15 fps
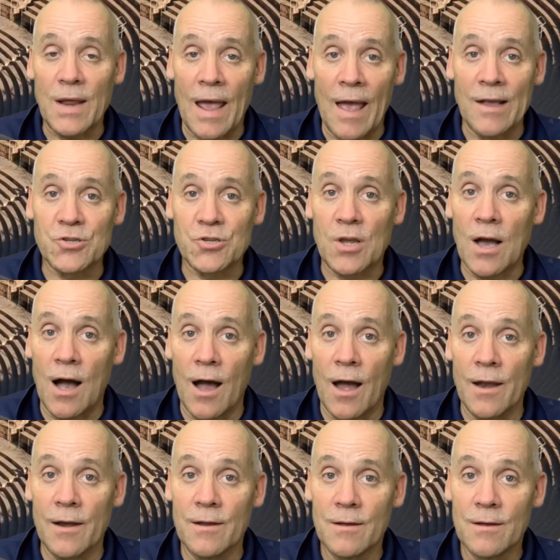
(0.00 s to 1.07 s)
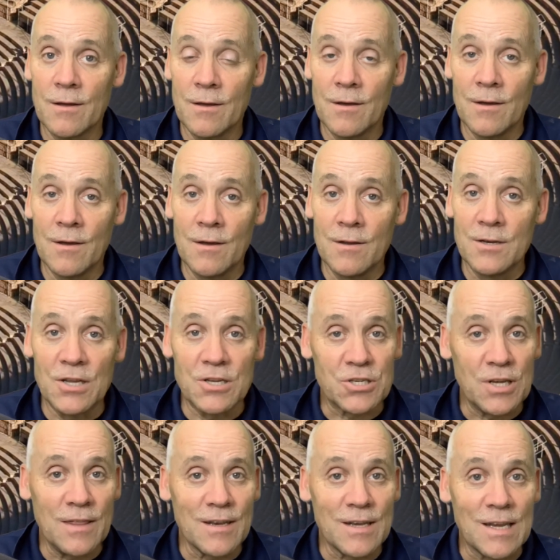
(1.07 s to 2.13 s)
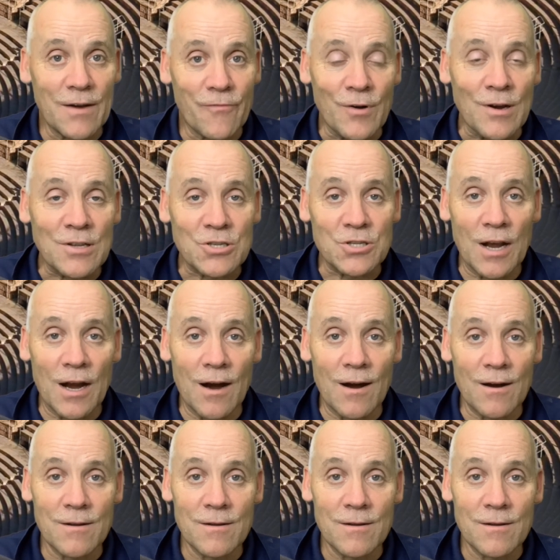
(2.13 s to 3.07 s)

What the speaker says: as God. Do you see the difference there?